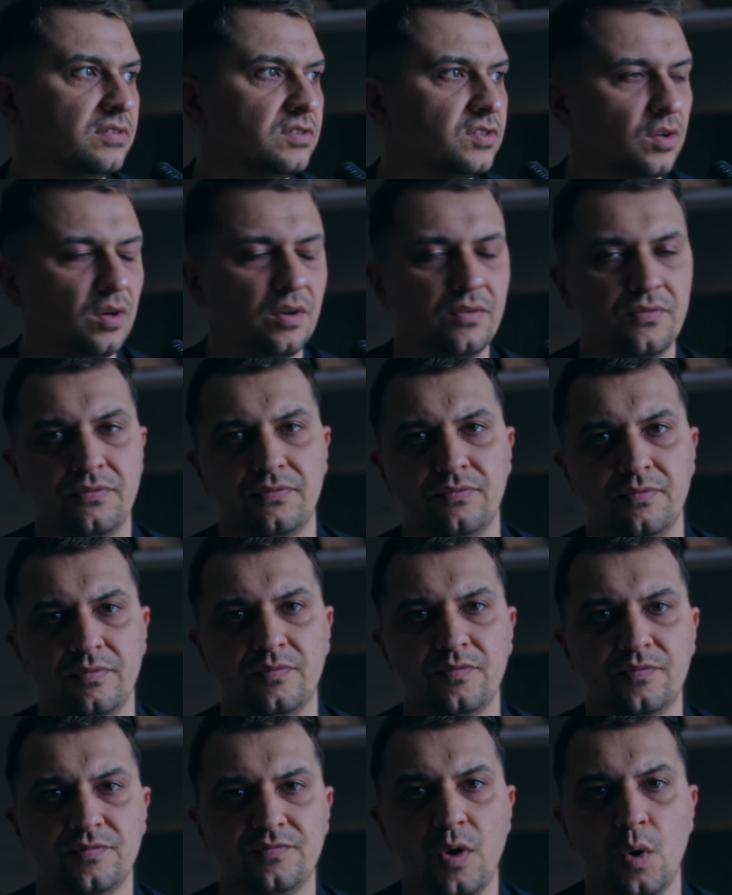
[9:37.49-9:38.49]
sort of
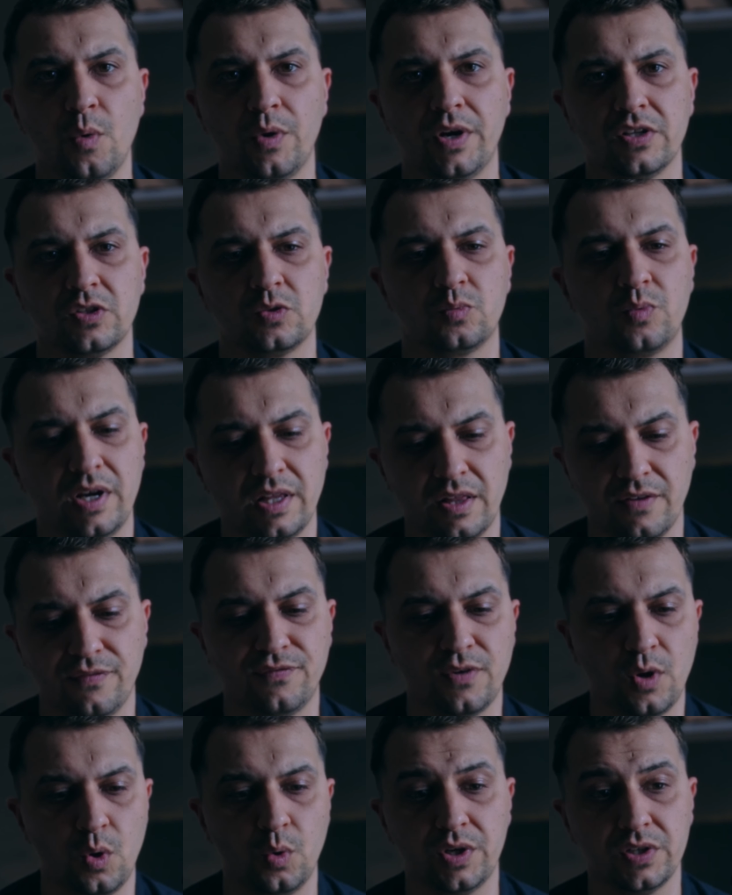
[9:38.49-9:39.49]
focus where the
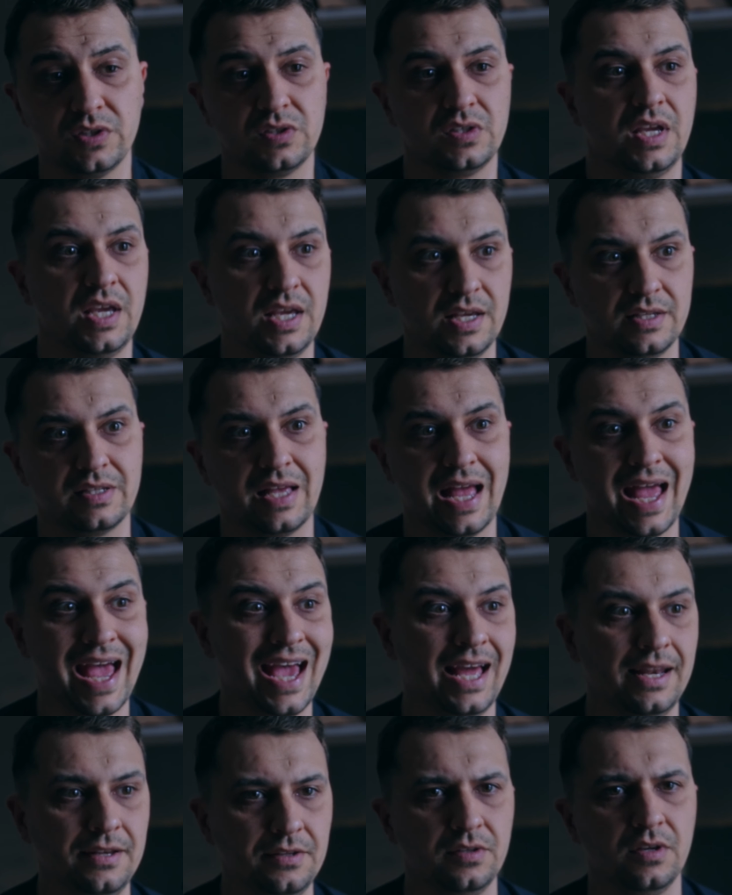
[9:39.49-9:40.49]
focus is
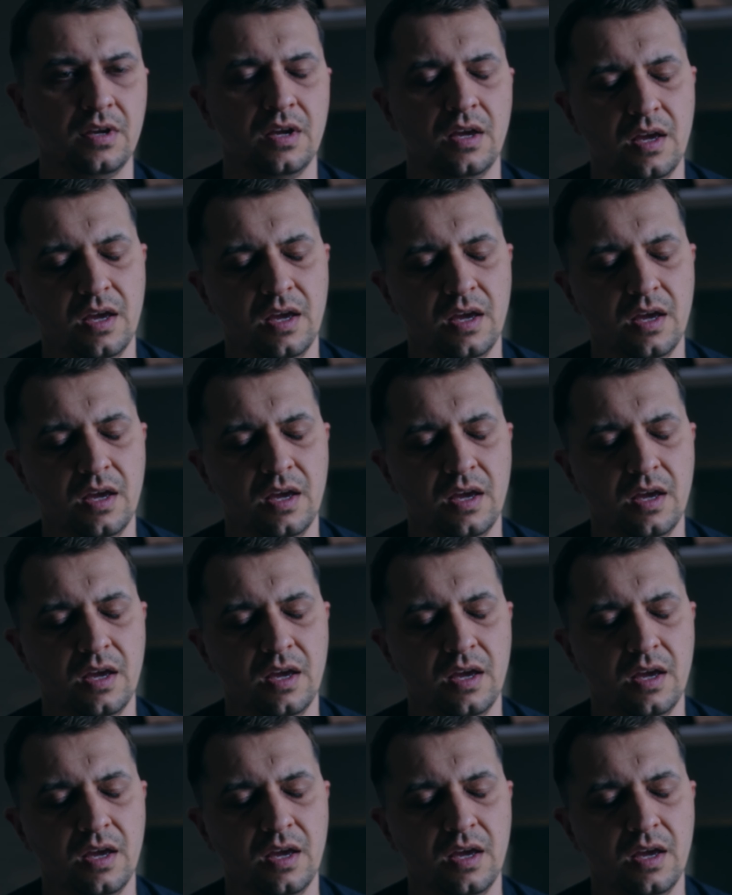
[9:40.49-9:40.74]
at,